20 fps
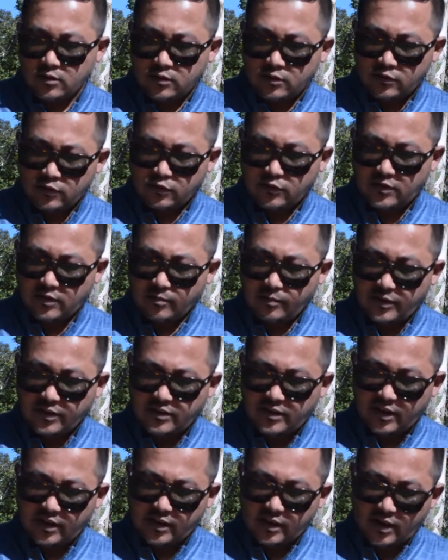you simply
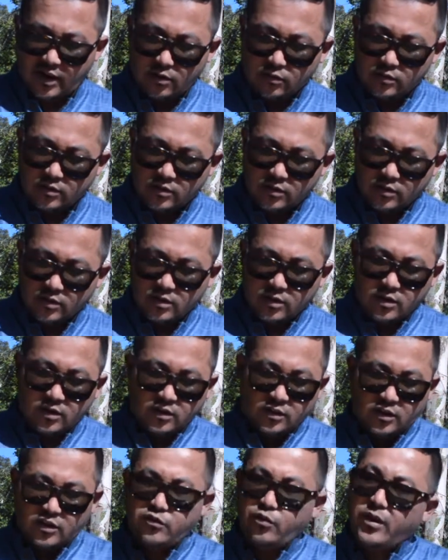take it out.
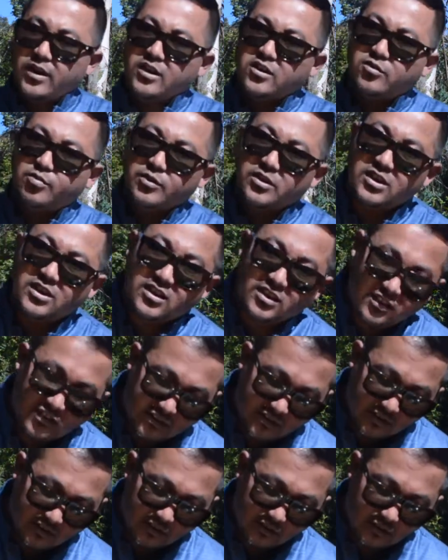This one is pretty
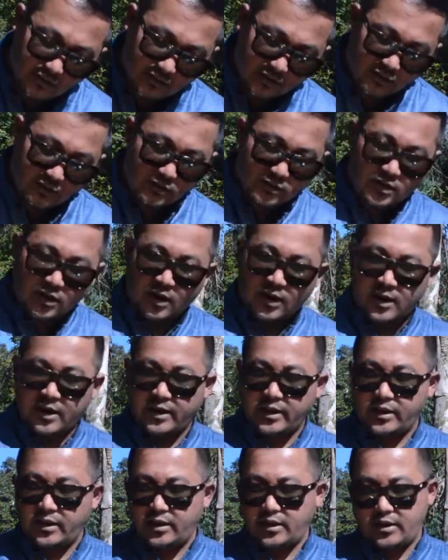decent.
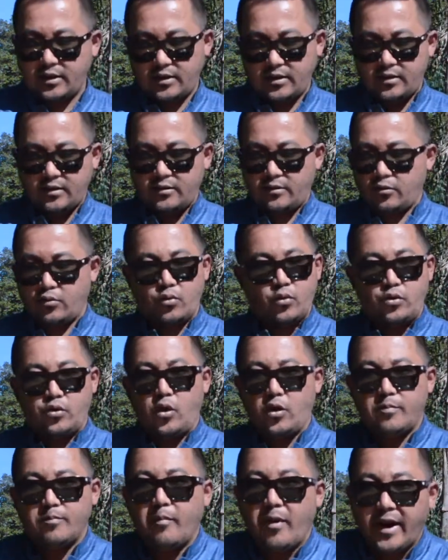I would
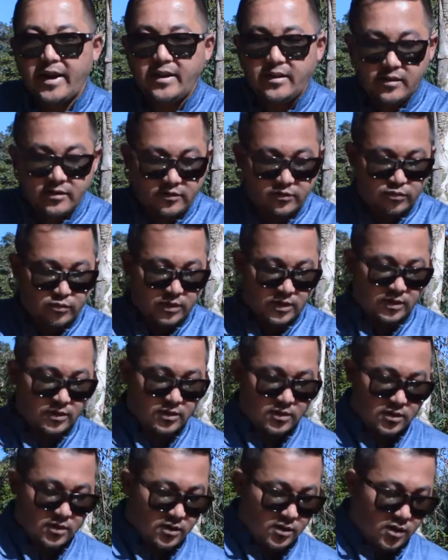not mind this one.
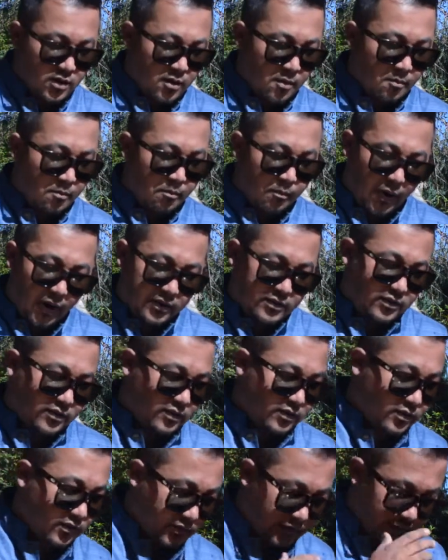But